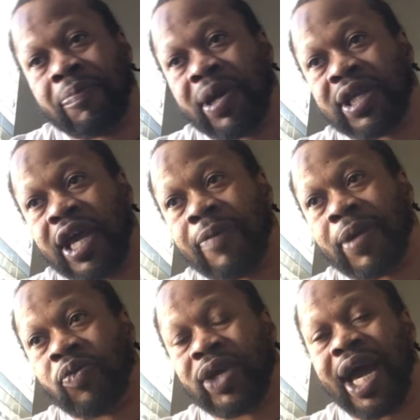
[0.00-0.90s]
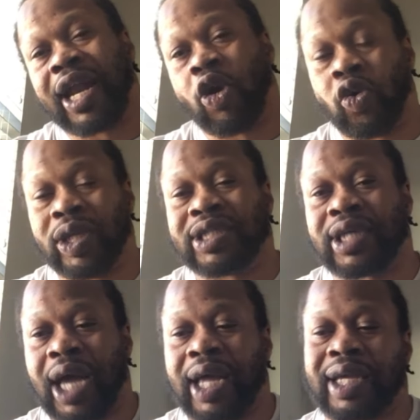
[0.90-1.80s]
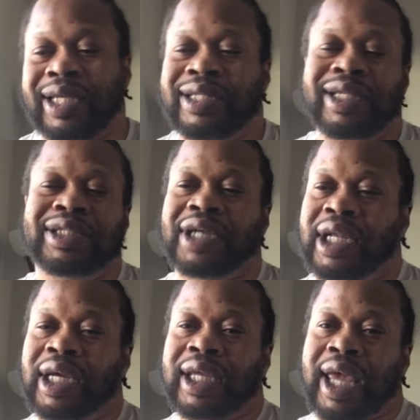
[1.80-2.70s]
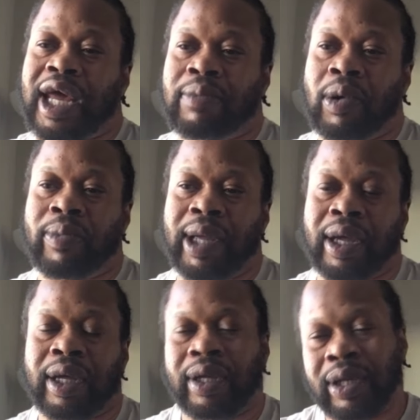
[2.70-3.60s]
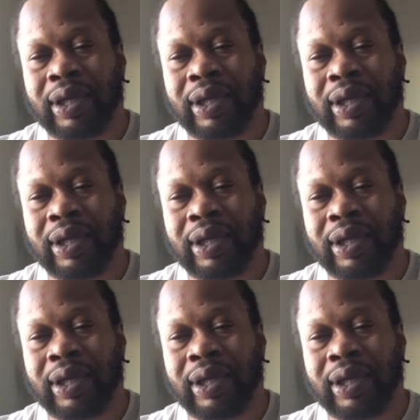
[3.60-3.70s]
But yeah, man, we got to hold each other accountable, man.